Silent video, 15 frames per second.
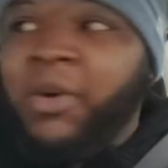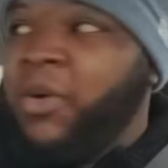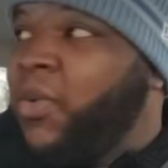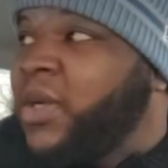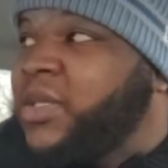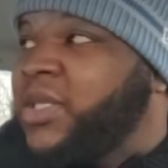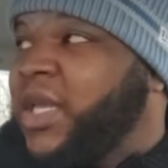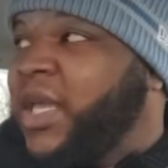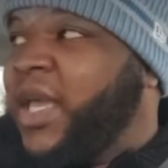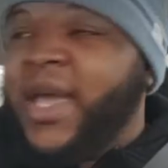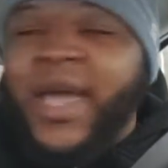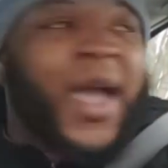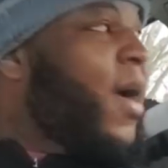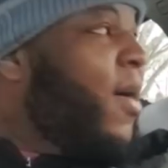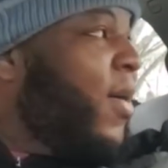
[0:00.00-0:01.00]
But once
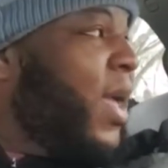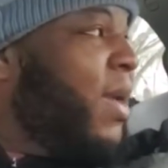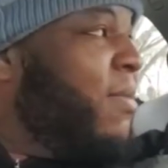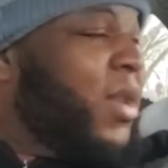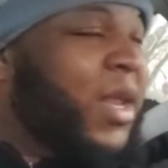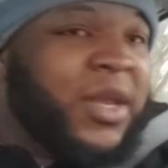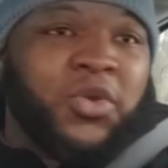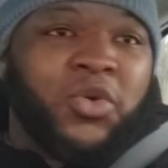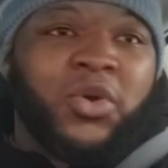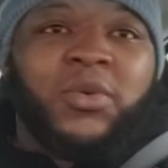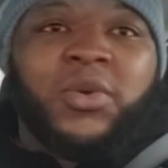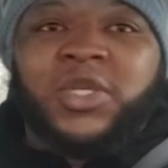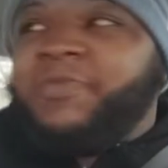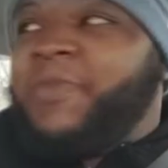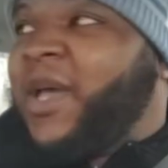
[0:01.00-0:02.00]
again, Al Haymon ain't
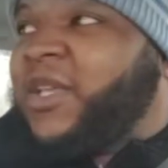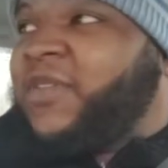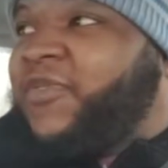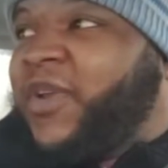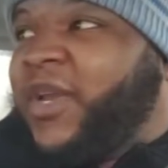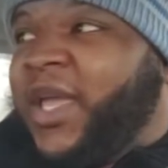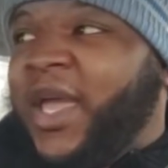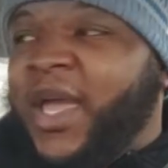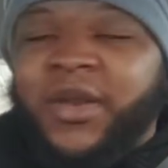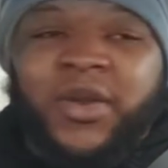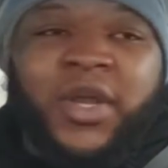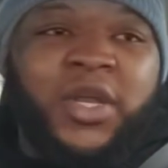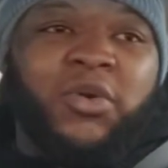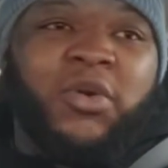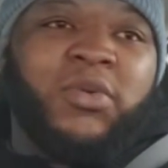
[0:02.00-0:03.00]
doing what's best for the
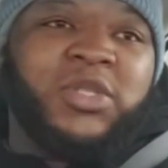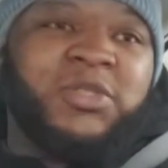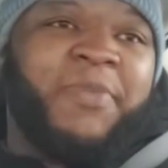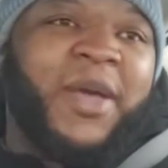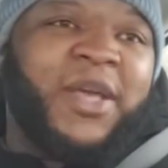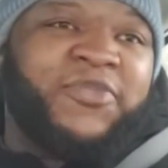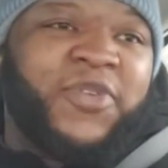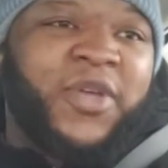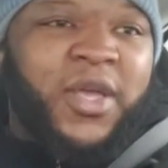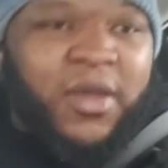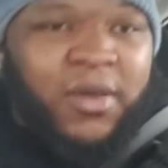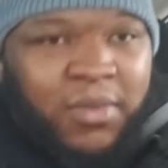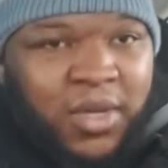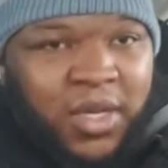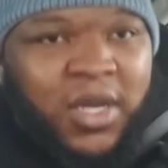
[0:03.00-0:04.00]
gander. He doing what's best for him.